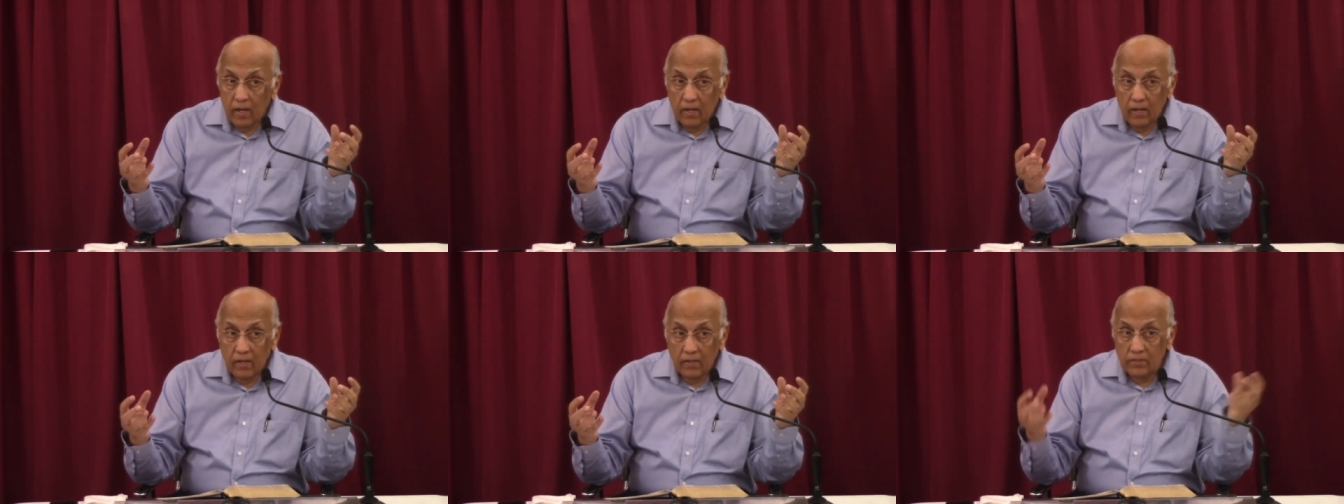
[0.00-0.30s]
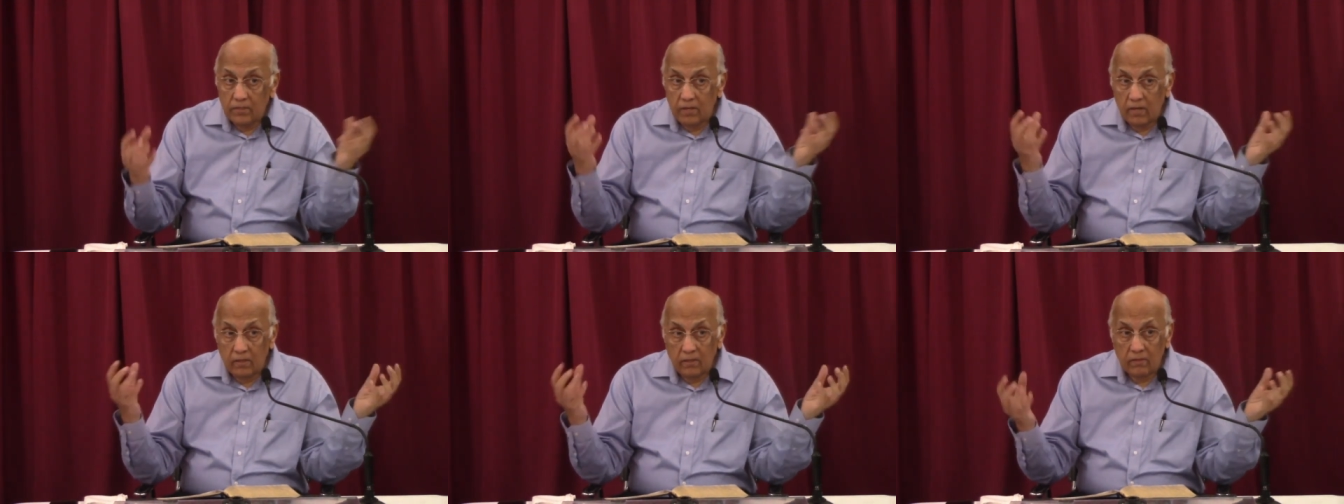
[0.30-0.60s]

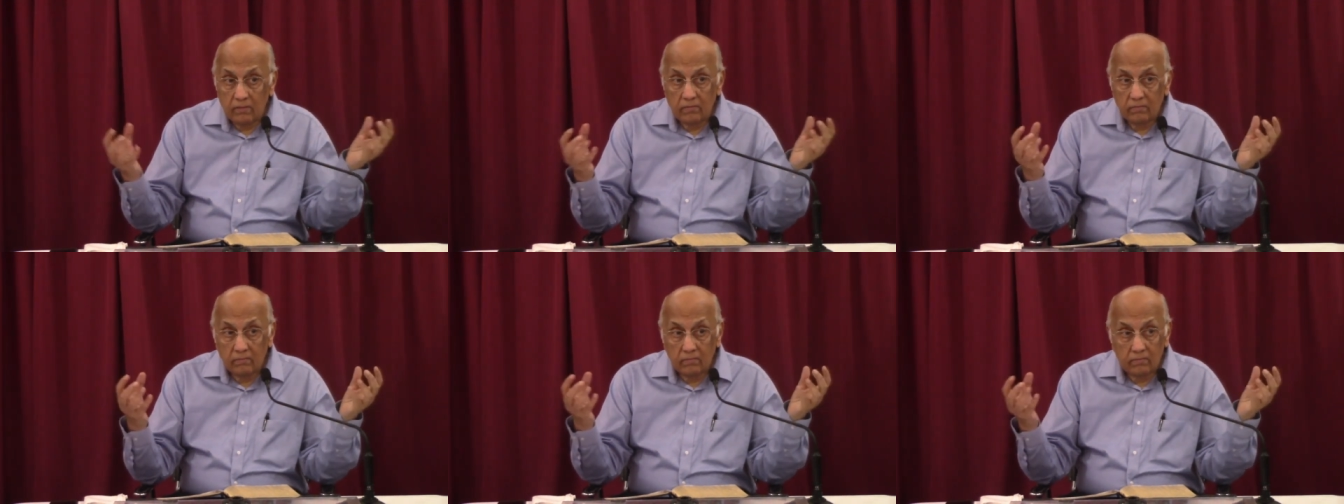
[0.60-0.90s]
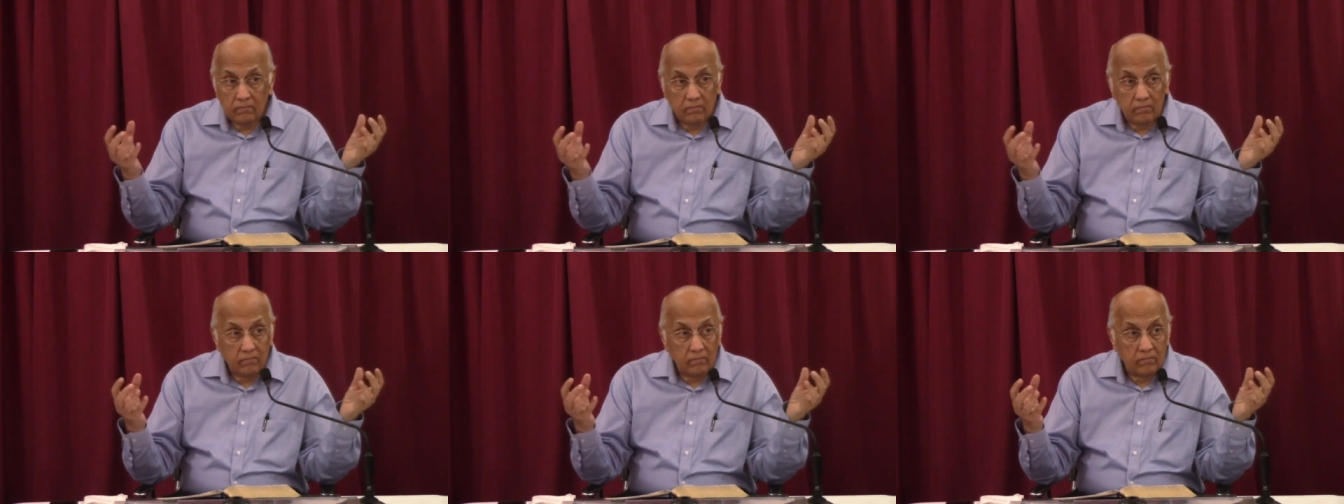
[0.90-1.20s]
It's
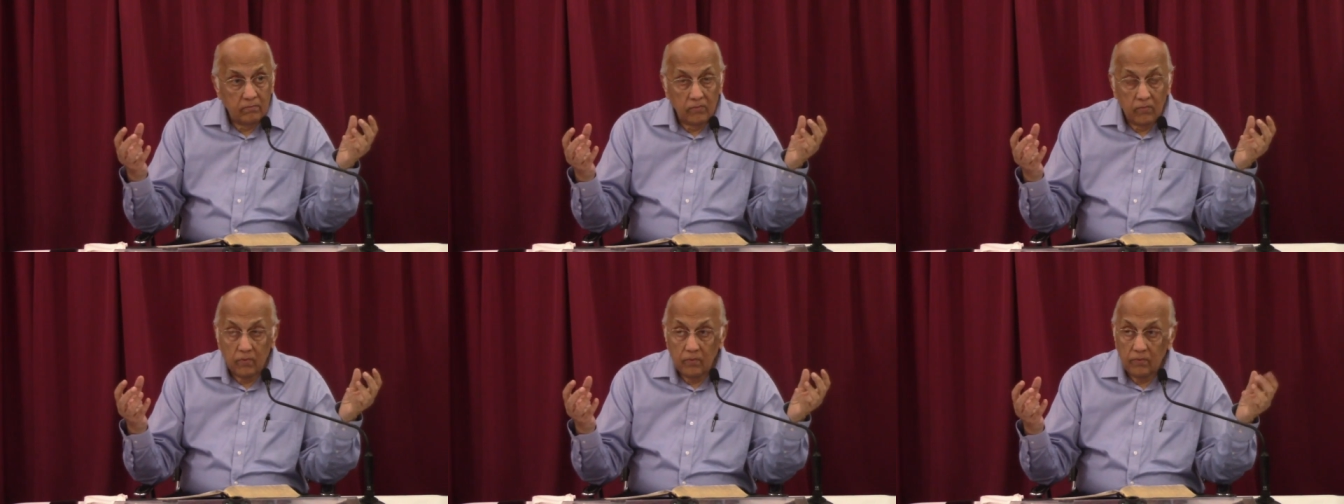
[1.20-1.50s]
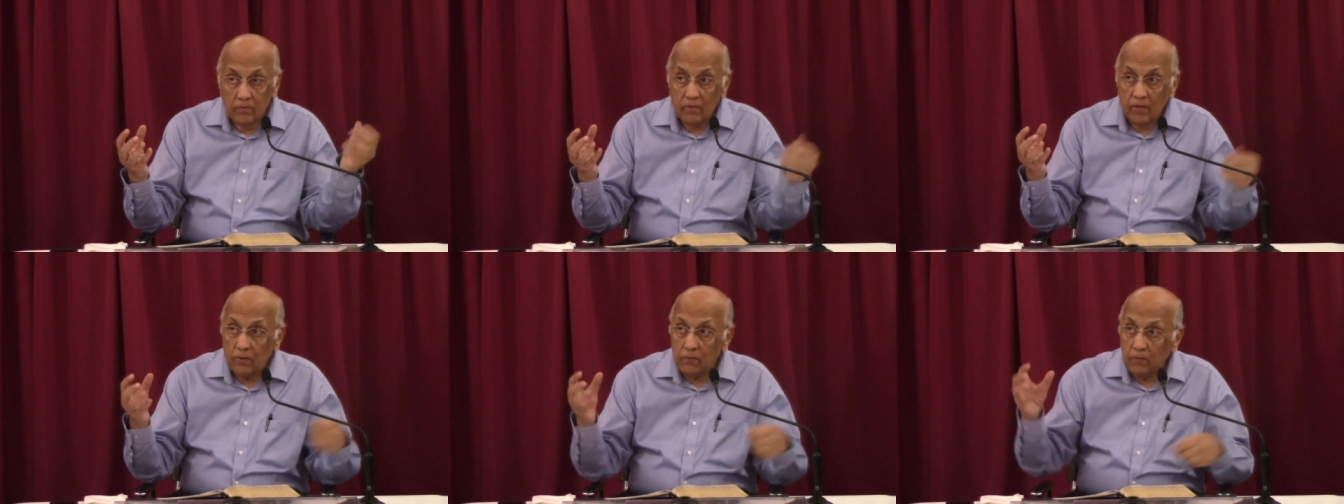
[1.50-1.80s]
not
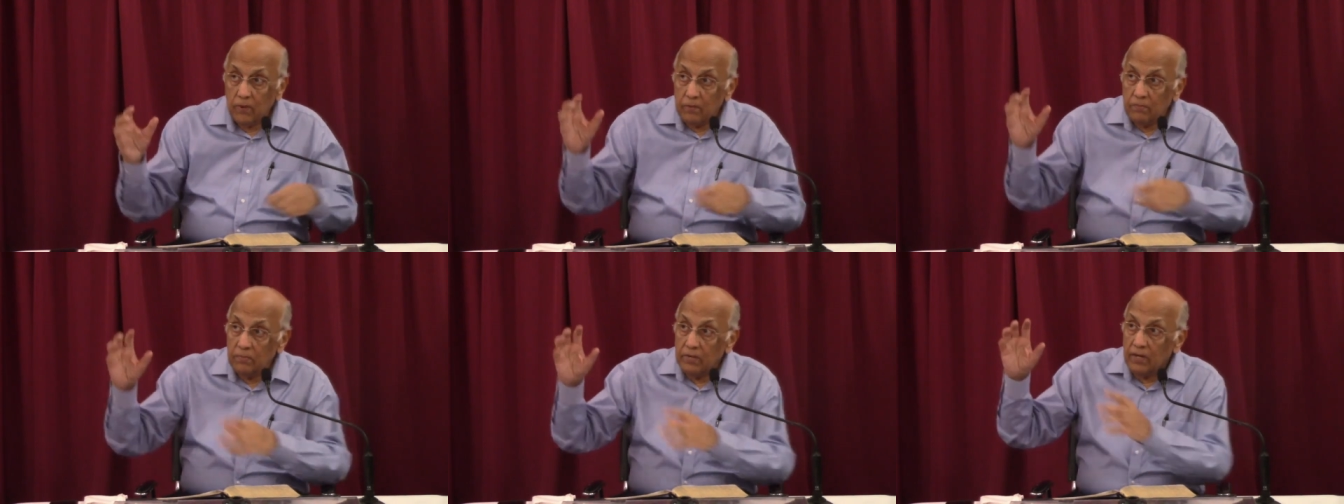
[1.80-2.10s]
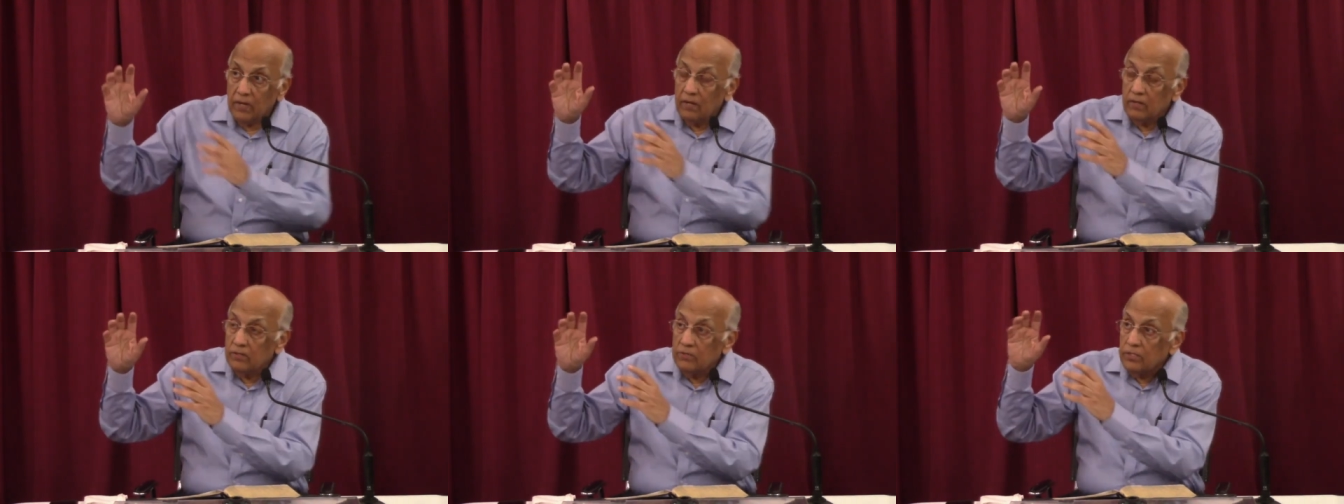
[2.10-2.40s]
that one
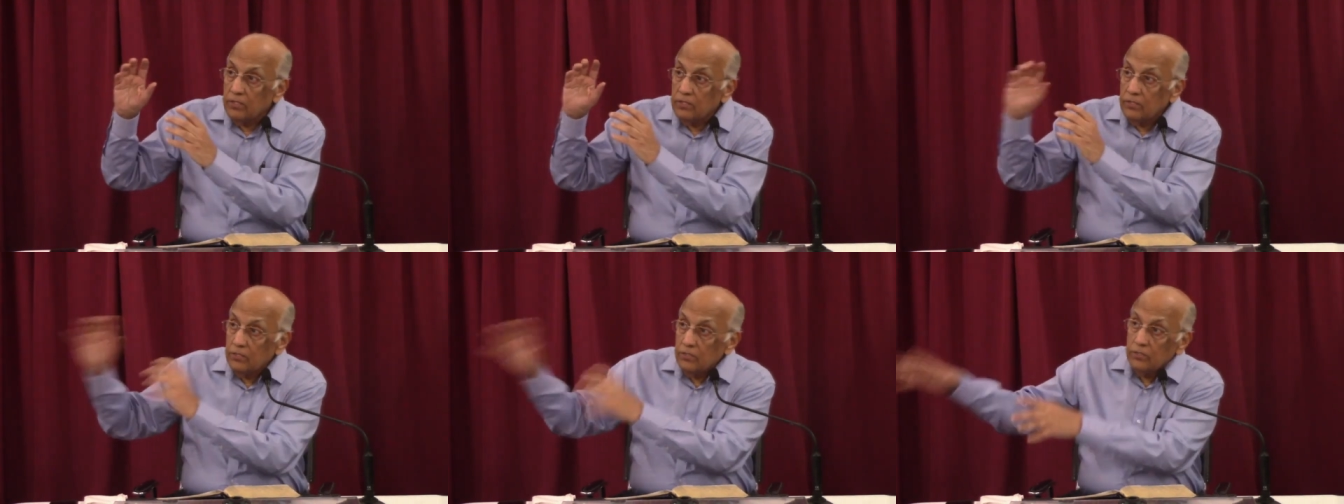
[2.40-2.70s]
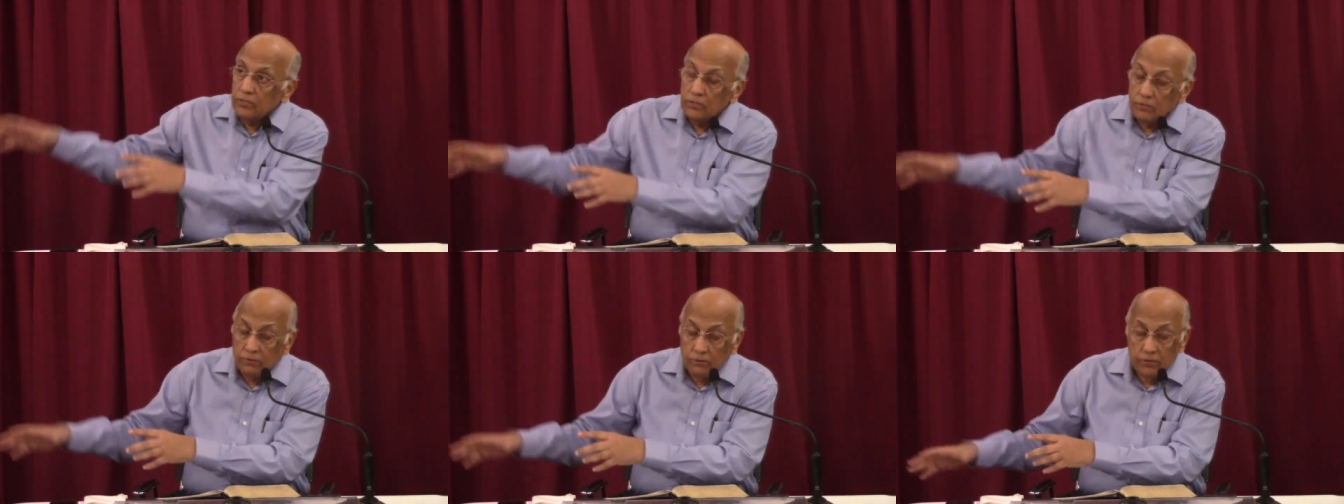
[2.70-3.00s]
particular church
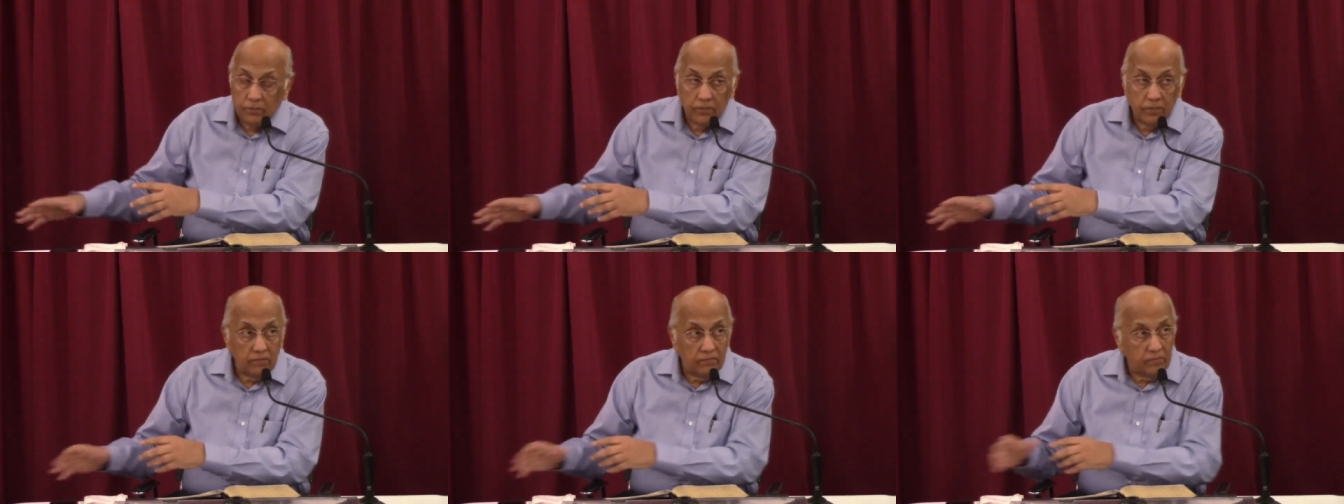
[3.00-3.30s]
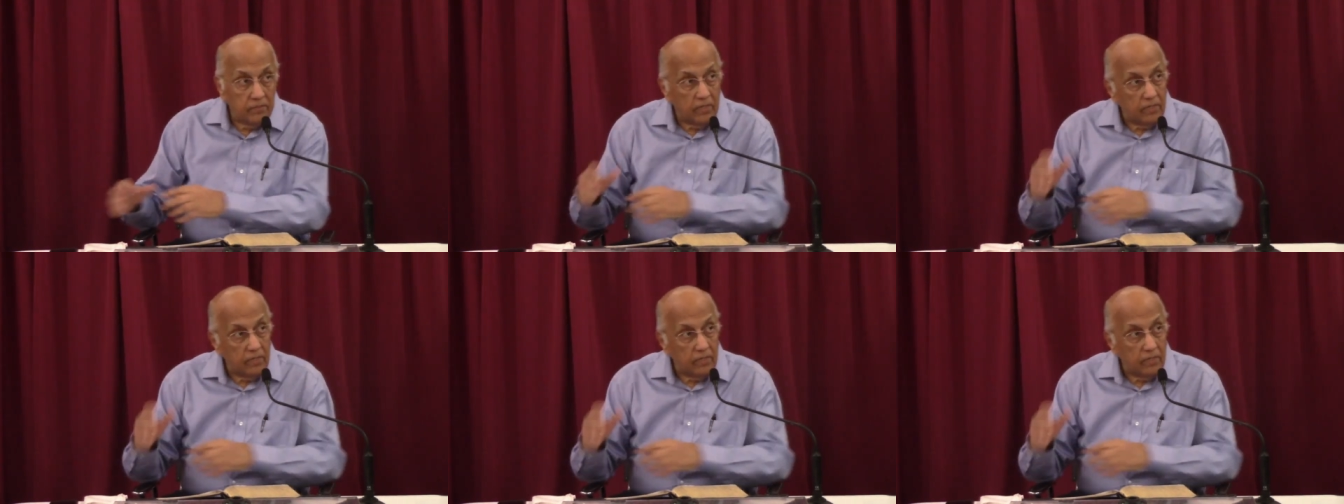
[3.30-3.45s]
is Jerusalem,